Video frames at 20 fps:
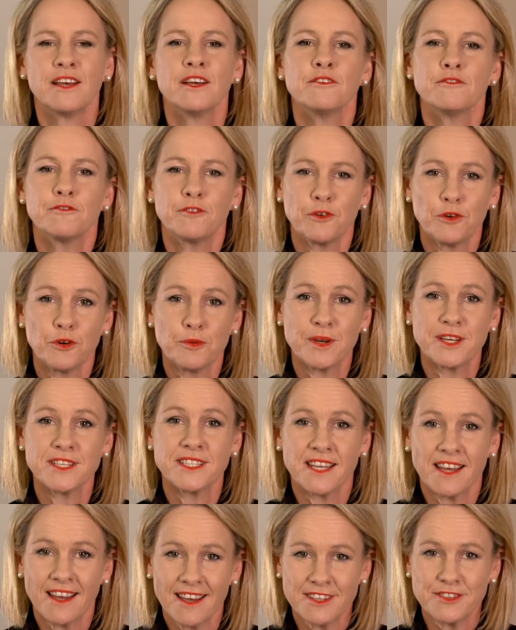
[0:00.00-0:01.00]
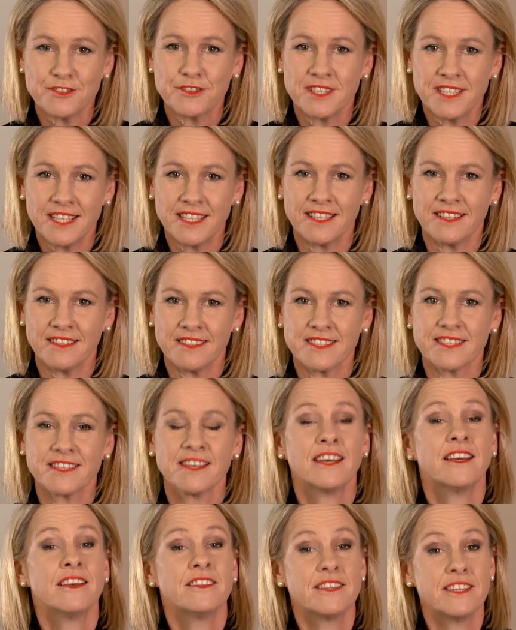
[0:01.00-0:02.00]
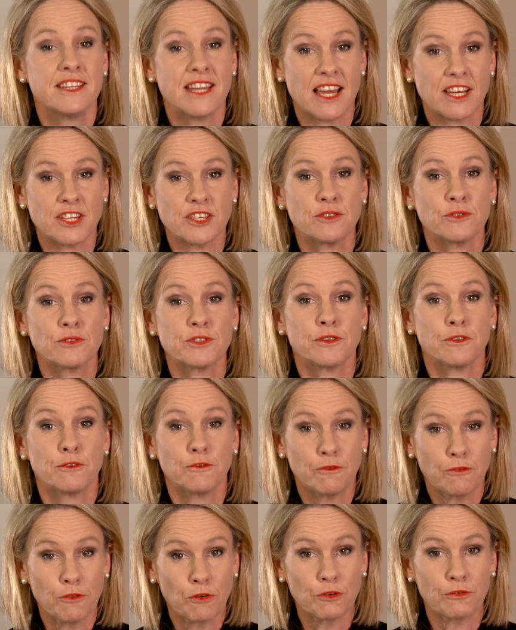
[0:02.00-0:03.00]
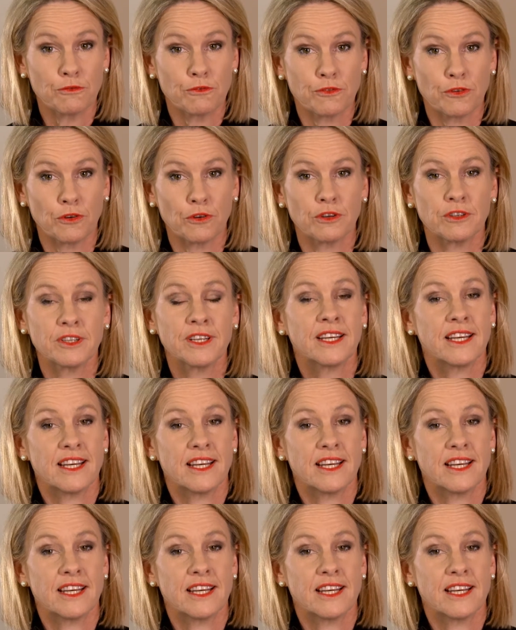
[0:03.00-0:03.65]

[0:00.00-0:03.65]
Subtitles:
For almost 100 years, the Nationals have fought for